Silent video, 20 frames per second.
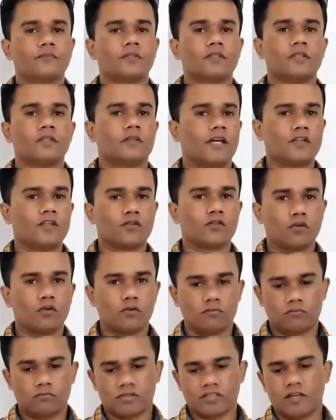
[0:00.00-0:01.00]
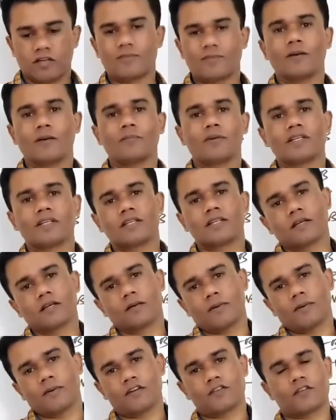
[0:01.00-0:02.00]
right? So same temperature
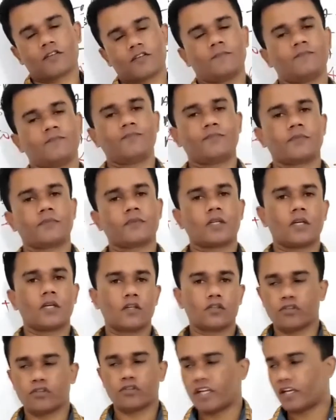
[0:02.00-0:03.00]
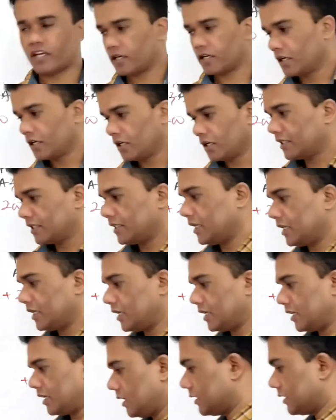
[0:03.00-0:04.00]
remains. So then that's the